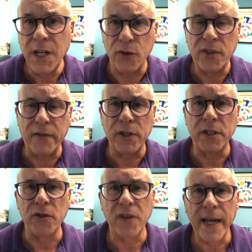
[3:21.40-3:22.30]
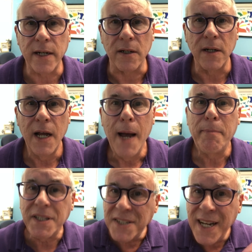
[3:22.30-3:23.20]
several years later.
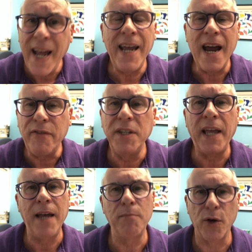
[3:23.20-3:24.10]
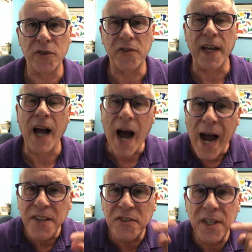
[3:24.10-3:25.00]
But today, every day, Moses is saying,
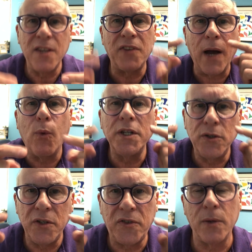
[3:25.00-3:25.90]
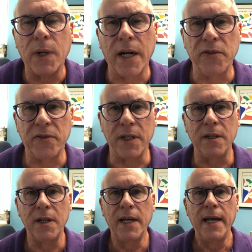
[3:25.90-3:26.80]
I see this, I want you to see what I see.
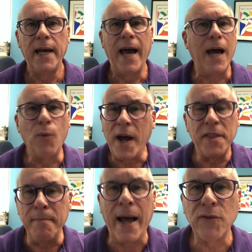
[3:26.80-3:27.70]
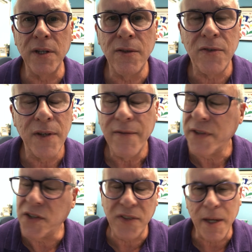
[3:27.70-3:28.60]
And why the mountains? For
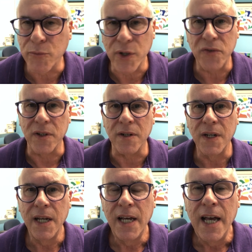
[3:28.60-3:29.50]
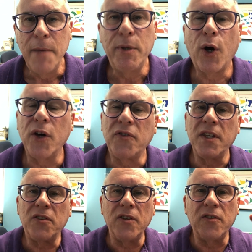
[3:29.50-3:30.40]
the same reason. Because
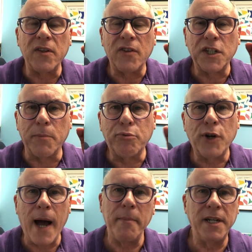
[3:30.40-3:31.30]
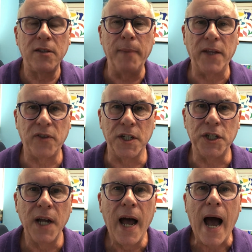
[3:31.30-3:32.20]
this is such a prominent message,
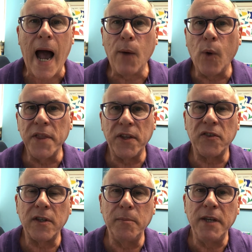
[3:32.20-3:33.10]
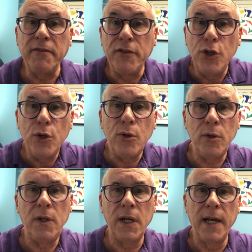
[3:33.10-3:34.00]
I want this to be viewed